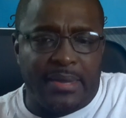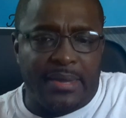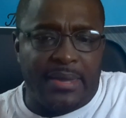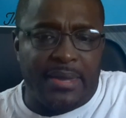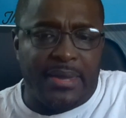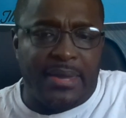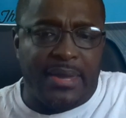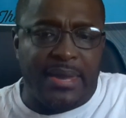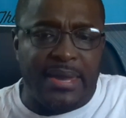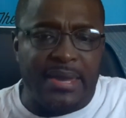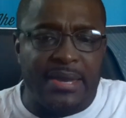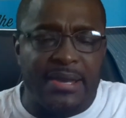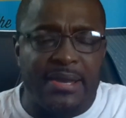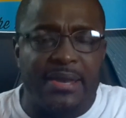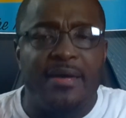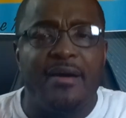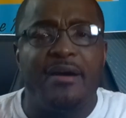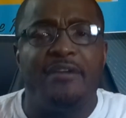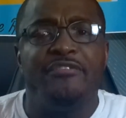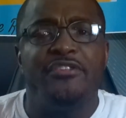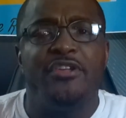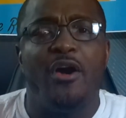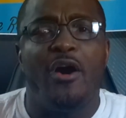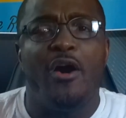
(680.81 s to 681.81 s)
he
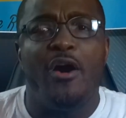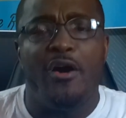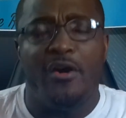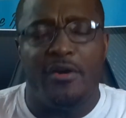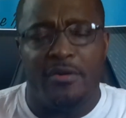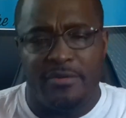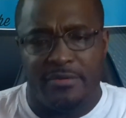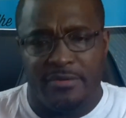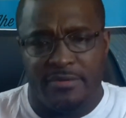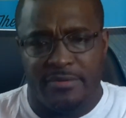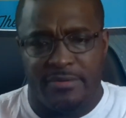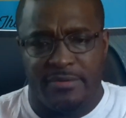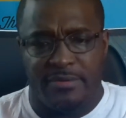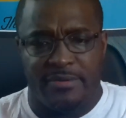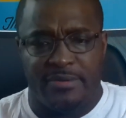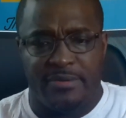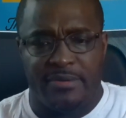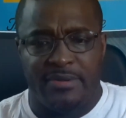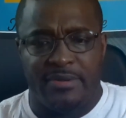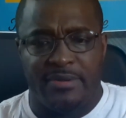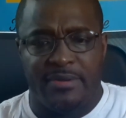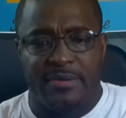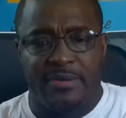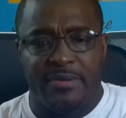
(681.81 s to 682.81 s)
love y'all,
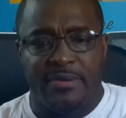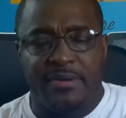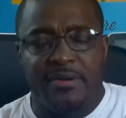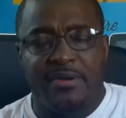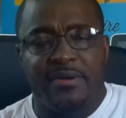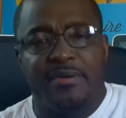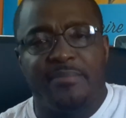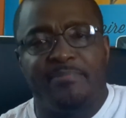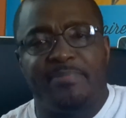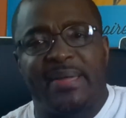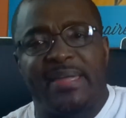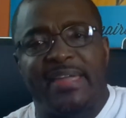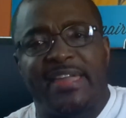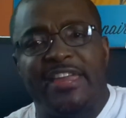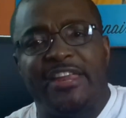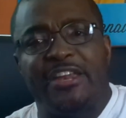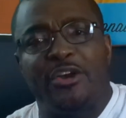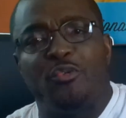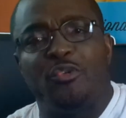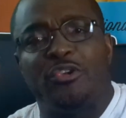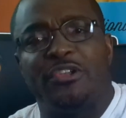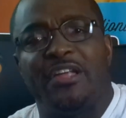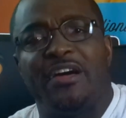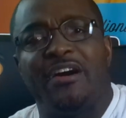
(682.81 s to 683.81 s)
but he
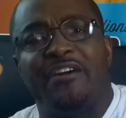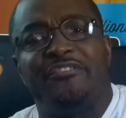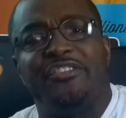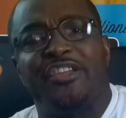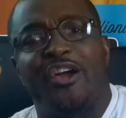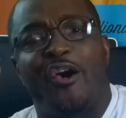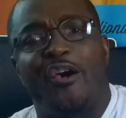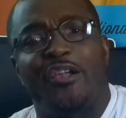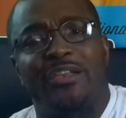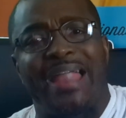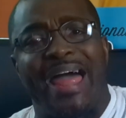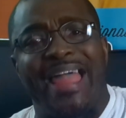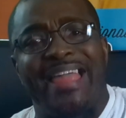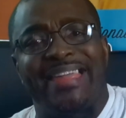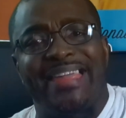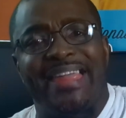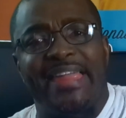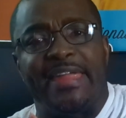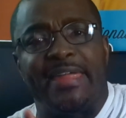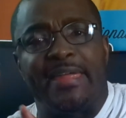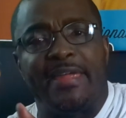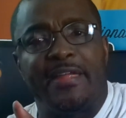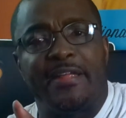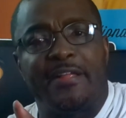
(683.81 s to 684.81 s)
don't love y'all like he
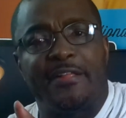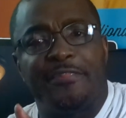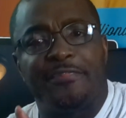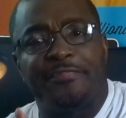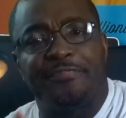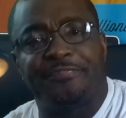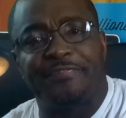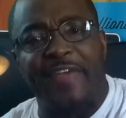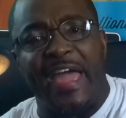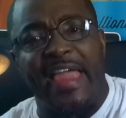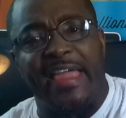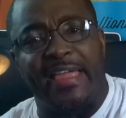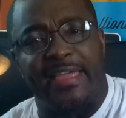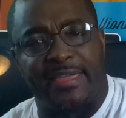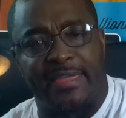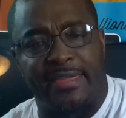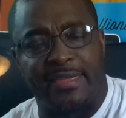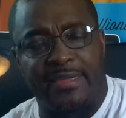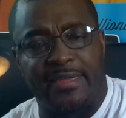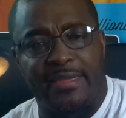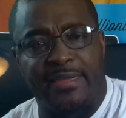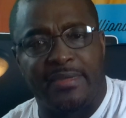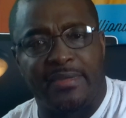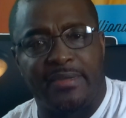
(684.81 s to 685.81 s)
think.
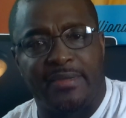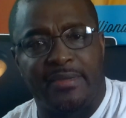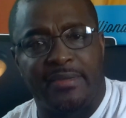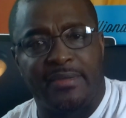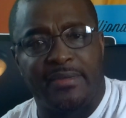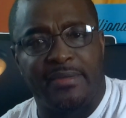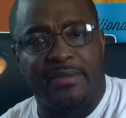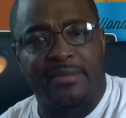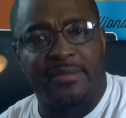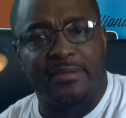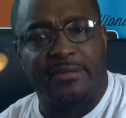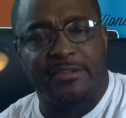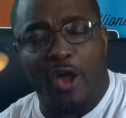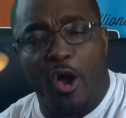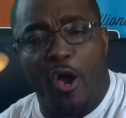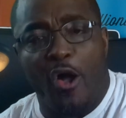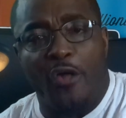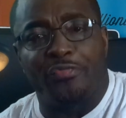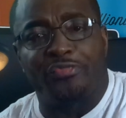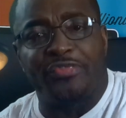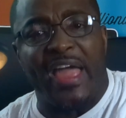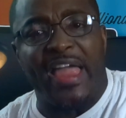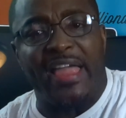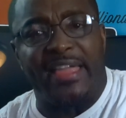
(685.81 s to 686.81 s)
Y'all
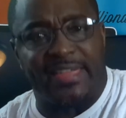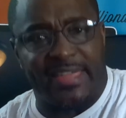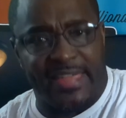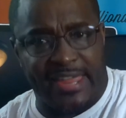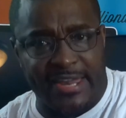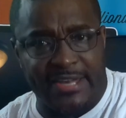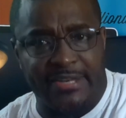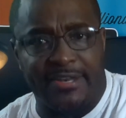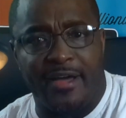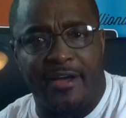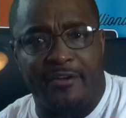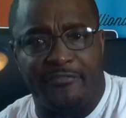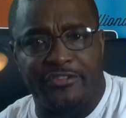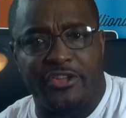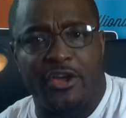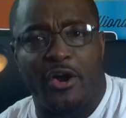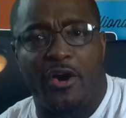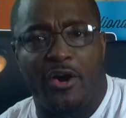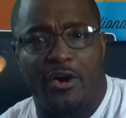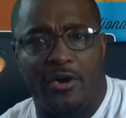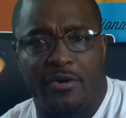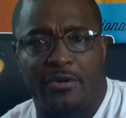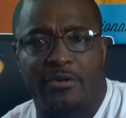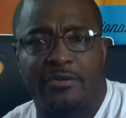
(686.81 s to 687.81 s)
think he love
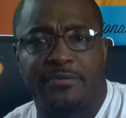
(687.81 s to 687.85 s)
y'all.